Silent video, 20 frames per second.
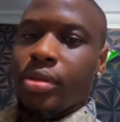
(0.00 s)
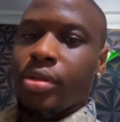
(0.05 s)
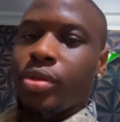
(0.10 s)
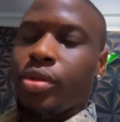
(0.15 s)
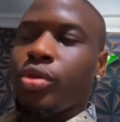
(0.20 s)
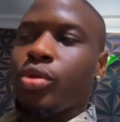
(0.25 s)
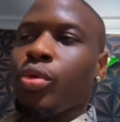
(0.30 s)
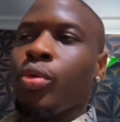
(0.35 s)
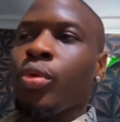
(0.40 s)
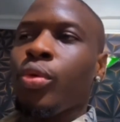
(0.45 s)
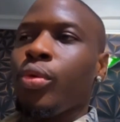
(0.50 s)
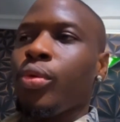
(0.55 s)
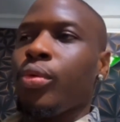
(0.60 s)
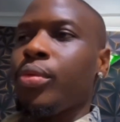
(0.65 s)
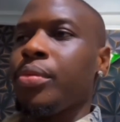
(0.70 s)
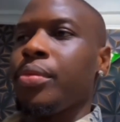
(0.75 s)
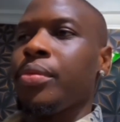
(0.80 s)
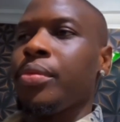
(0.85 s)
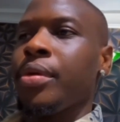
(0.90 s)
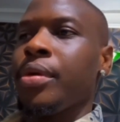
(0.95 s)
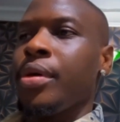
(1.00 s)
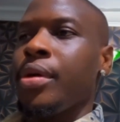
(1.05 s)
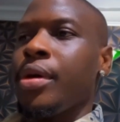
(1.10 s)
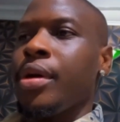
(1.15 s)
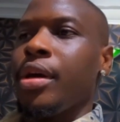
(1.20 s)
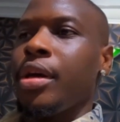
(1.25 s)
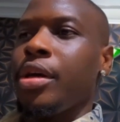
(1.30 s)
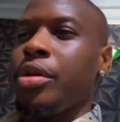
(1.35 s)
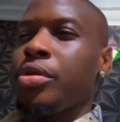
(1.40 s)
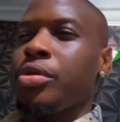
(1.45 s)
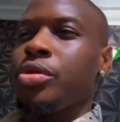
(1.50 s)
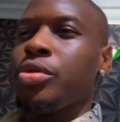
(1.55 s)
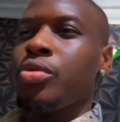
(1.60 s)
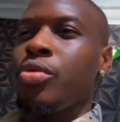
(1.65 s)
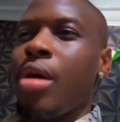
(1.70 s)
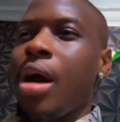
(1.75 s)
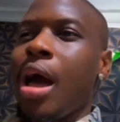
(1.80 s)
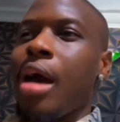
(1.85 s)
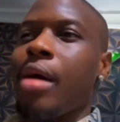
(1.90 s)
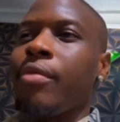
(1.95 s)
So he
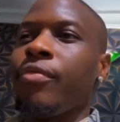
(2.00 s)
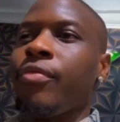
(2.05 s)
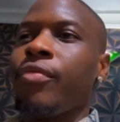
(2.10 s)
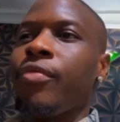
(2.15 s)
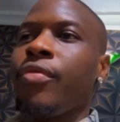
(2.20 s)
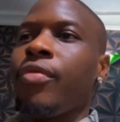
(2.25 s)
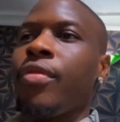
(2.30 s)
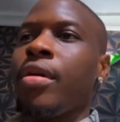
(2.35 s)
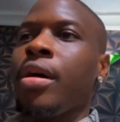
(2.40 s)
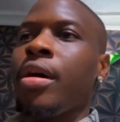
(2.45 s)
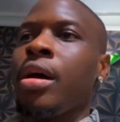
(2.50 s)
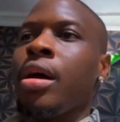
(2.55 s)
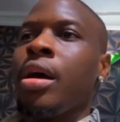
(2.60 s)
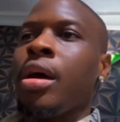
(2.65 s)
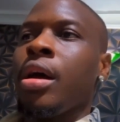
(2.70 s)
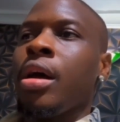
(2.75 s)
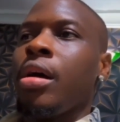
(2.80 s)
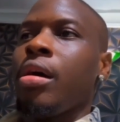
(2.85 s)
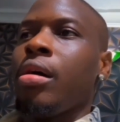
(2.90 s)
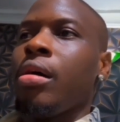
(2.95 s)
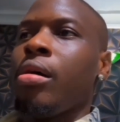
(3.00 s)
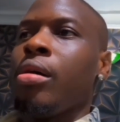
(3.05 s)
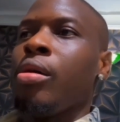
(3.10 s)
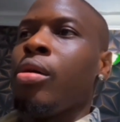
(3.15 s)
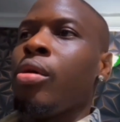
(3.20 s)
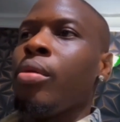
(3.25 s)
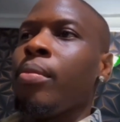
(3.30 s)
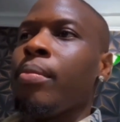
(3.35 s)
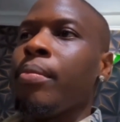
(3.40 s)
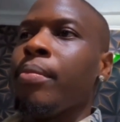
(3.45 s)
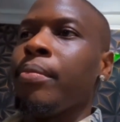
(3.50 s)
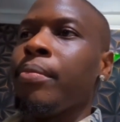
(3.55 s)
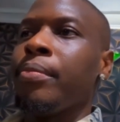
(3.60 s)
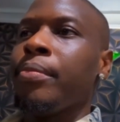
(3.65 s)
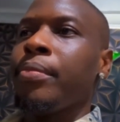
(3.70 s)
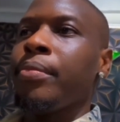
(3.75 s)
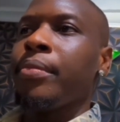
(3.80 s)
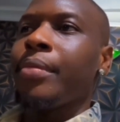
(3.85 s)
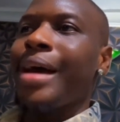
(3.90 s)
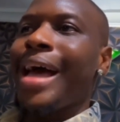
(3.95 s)
also have um
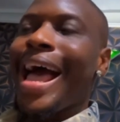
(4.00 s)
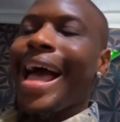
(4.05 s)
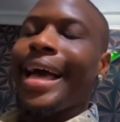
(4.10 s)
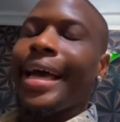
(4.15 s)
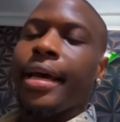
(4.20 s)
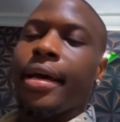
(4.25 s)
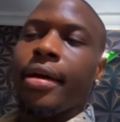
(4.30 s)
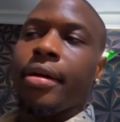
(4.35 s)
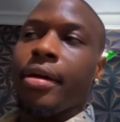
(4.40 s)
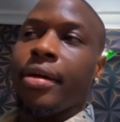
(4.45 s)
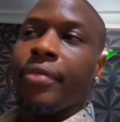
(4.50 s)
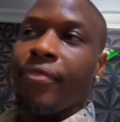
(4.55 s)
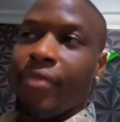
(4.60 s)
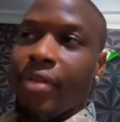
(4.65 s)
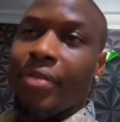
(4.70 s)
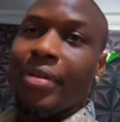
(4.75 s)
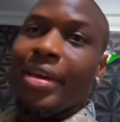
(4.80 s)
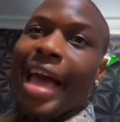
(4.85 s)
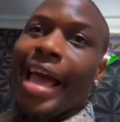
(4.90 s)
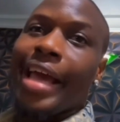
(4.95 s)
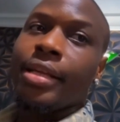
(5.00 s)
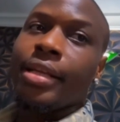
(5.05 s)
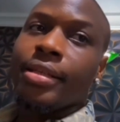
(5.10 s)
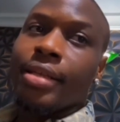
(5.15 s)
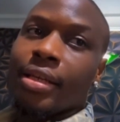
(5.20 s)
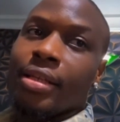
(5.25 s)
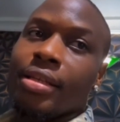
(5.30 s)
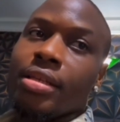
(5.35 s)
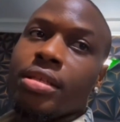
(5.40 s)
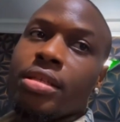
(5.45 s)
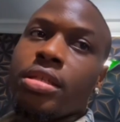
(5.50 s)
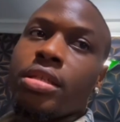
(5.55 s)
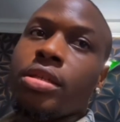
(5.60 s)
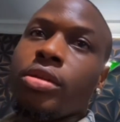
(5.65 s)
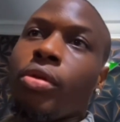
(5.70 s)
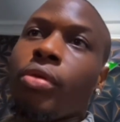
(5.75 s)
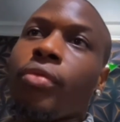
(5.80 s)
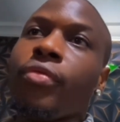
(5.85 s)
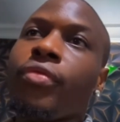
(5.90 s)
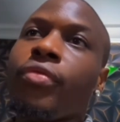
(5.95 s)
a very high
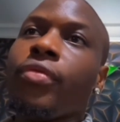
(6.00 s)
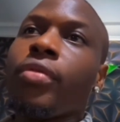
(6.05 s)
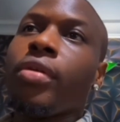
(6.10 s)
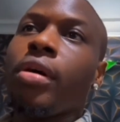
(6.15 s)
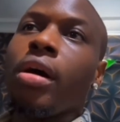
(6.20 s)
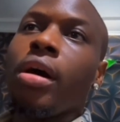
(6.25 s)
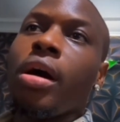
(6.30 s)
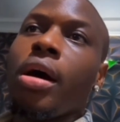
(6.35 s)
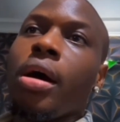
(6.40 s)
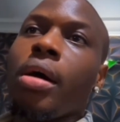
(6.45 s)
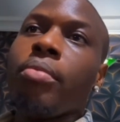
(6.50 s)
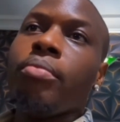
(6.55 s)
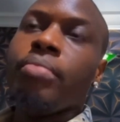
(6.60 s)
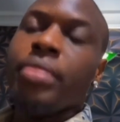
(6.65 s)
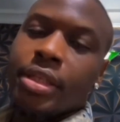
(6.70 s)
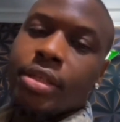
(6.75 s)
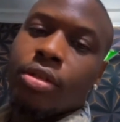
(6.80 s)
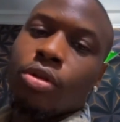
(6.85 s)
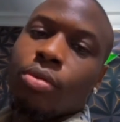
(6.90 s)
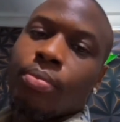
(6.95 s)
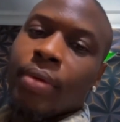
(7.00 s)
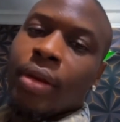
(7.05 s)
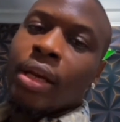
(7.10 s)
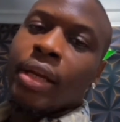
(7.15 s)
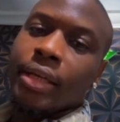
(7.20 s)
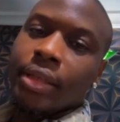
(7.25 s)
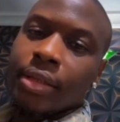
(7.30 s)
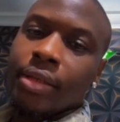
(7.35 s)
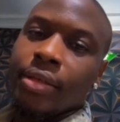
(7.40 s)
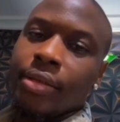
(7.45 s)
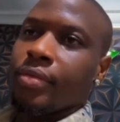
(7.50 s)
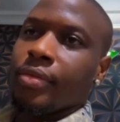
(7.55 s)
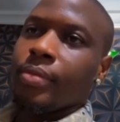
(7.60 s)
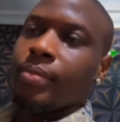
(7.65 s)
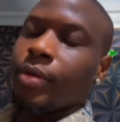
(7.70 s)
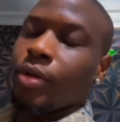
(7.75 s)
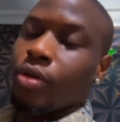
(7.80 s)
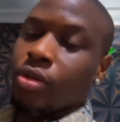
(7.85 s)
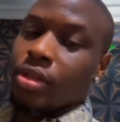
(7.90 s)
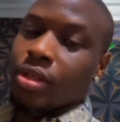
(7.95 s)
tendency of beating up the lady
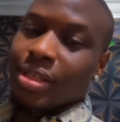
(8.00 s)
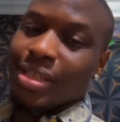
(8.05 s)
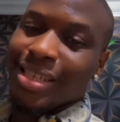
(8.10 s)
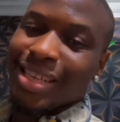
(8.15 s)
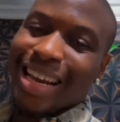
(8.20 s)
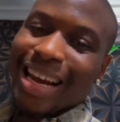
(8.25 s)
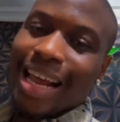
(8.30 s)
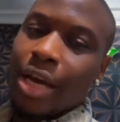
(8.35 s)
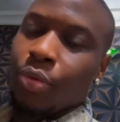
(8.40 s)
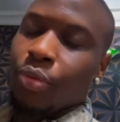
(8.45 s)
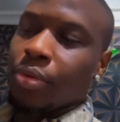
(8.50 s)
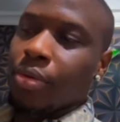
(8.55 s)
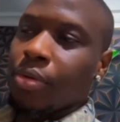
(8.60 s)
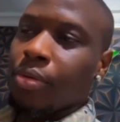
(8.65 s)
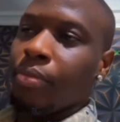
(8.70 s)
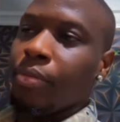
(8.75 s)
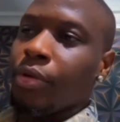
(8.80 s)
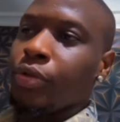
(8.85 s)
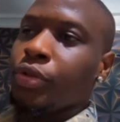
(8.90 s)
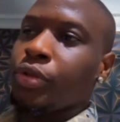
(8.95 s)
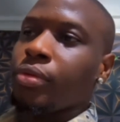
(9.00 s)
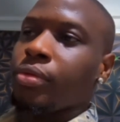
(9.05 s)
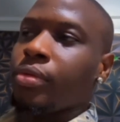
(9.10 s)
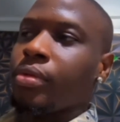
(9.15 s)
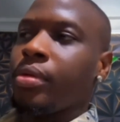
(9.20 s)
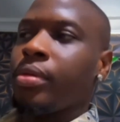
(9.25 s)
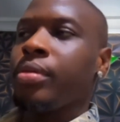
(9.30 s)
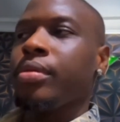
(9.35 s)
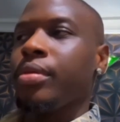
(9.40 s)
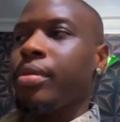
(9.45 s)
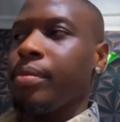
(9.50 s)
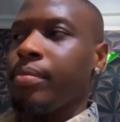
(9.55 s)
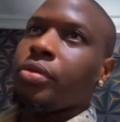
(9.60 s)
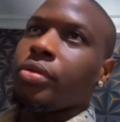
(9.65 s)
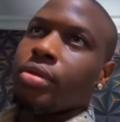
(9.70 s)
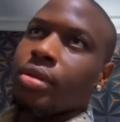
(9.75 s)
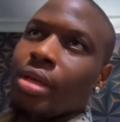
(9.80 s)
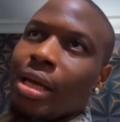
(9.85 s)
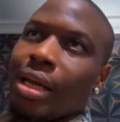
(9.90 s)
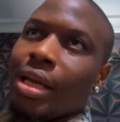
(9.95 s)
because he's inclined with emotion.
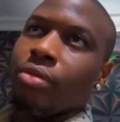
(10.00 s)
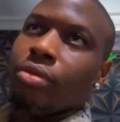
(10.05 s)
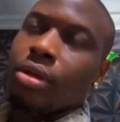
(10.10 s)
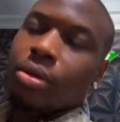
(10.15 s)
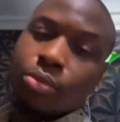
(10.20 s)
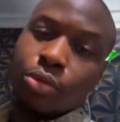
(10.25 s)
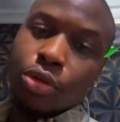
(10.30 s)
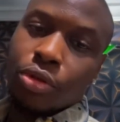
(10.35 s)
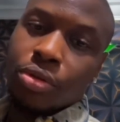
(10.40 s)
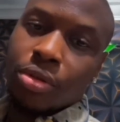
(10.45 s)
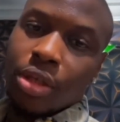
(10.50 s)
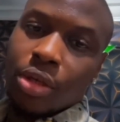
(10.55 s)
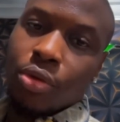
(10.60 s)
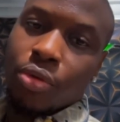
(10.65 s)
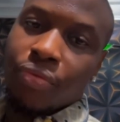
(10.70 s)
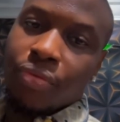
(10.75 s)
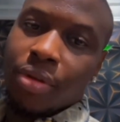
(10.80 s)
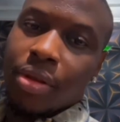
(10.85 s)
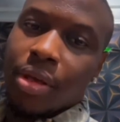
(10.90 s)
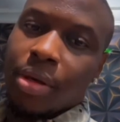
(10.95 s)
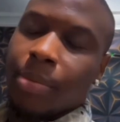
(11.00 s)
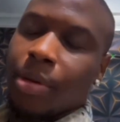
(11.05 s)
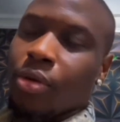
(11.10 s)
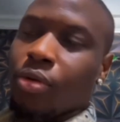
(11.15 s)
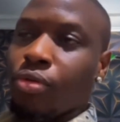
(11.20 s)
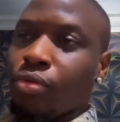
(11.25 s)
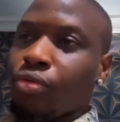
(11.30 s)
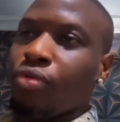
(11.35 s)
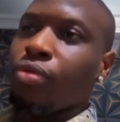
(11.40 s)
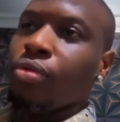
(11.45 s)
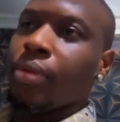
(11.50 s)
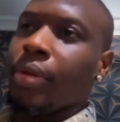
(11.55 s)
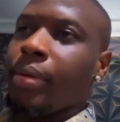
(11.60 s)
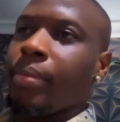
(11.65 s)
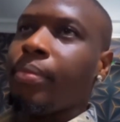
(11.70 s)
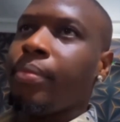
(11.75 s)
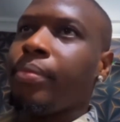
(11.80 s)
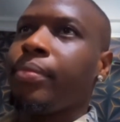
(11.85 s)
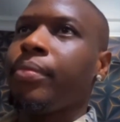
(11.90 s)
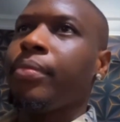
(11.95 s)
Because they allow the emotion take over them and control them.